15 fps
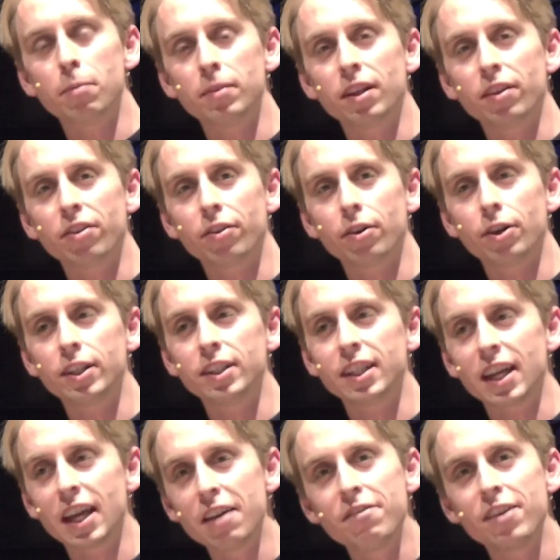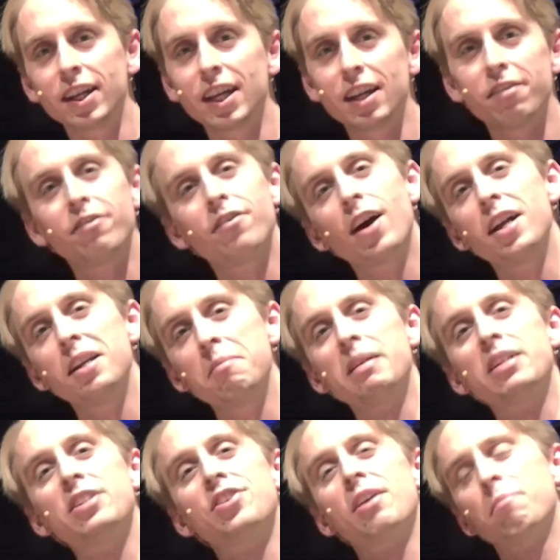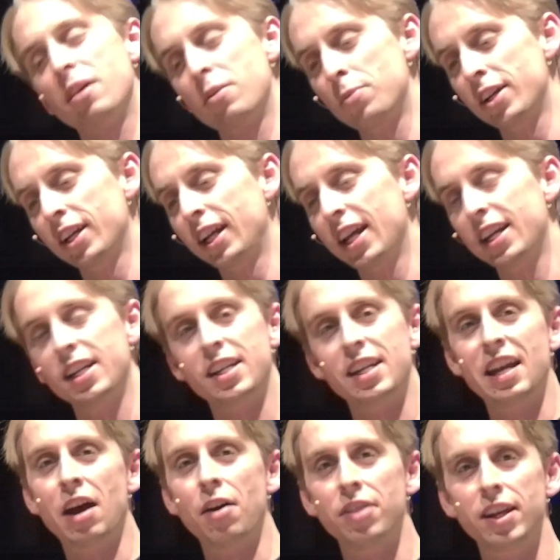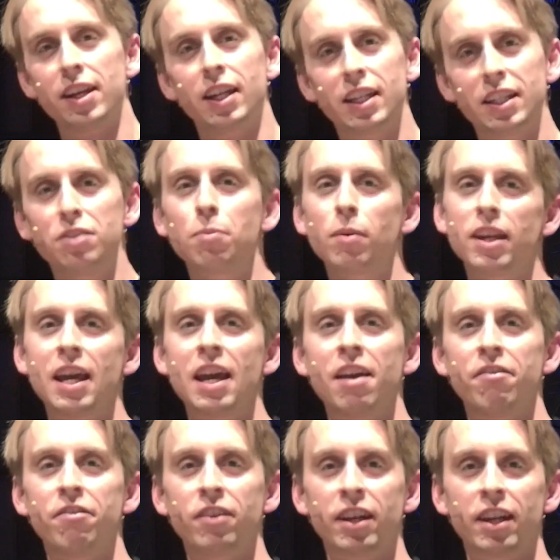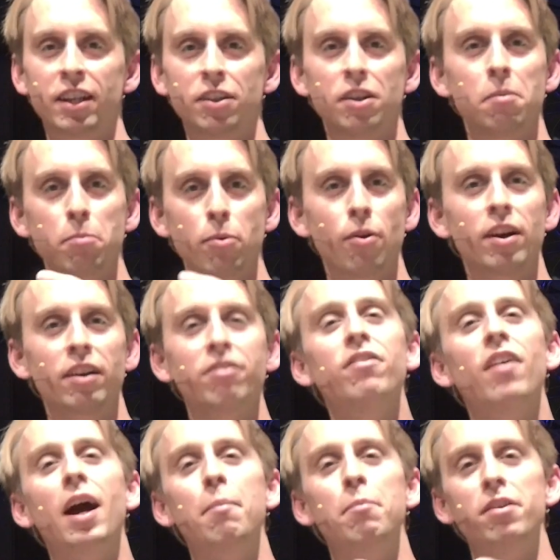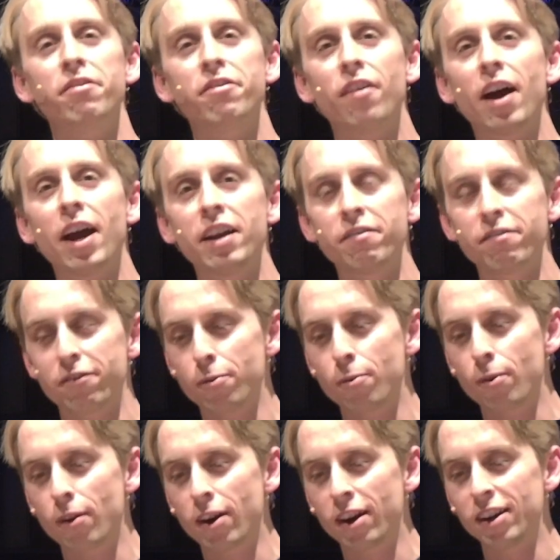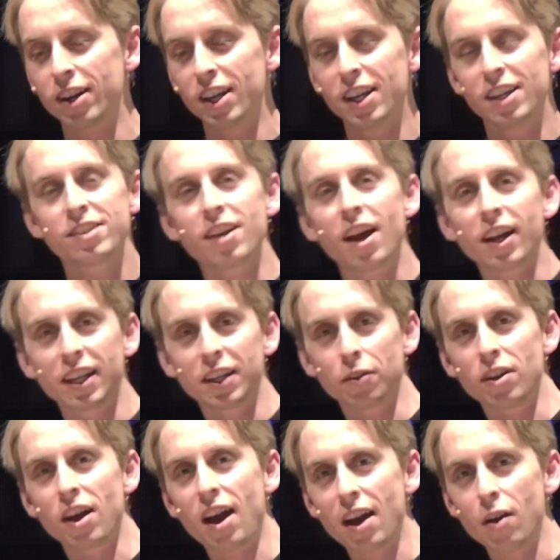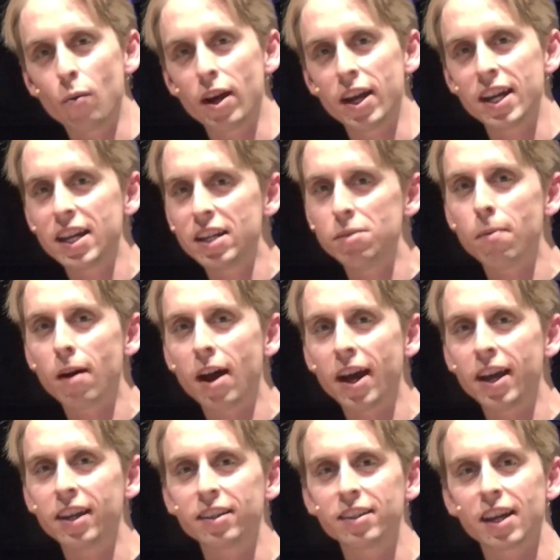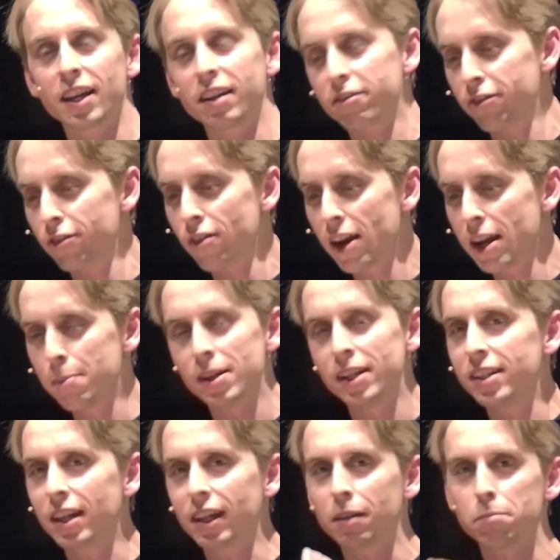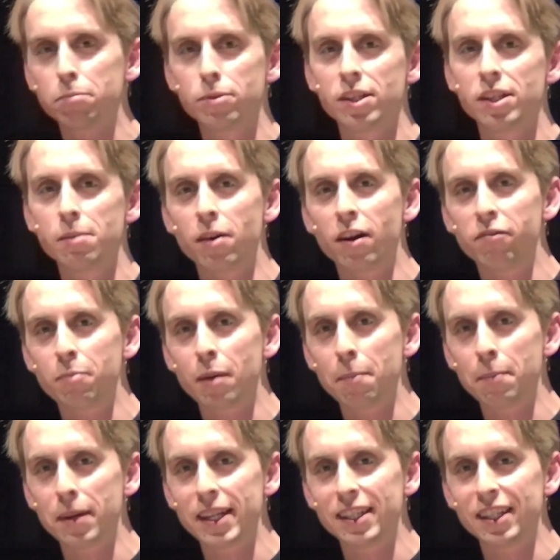I thought, if I get a fine in my trip, I want to get it now. Then at least want to have uh, not a boring fine, but a fine for cycling on a highway in Dubai. I can frame it, I can put it above my bed.